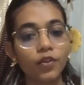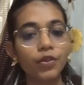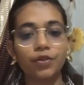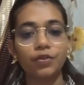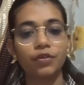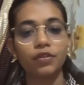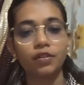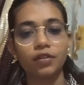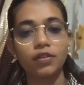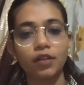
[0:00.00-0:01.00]
No, no, no.
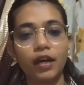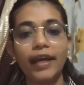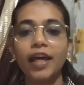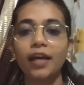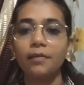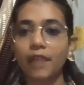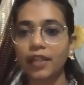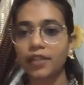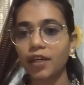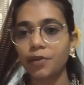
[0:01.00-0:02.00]
I am
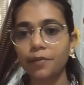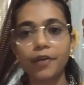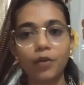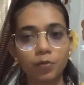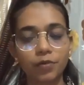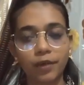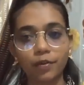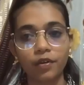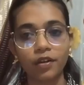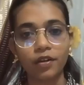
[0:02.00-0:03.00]
right now in my
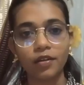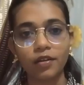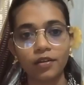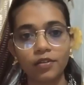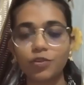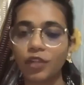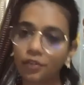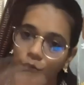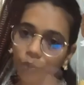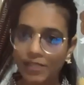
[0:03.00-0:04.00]
hometown. So
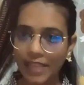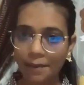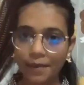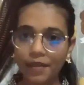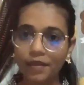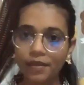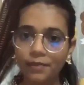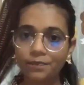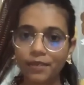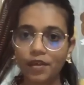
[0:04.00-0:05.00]
that course happened.
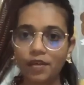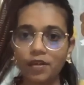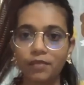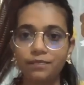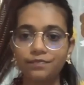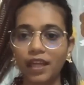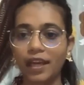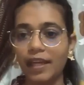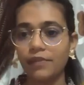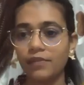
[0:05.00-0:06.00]

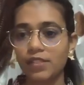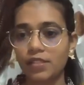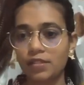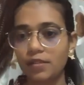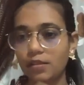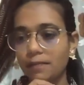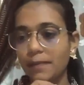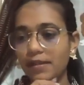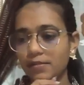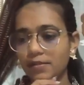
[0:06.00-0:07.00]
I was just
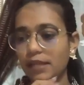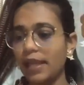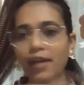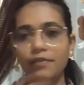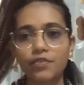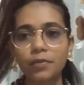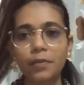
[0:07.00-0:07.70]
I was from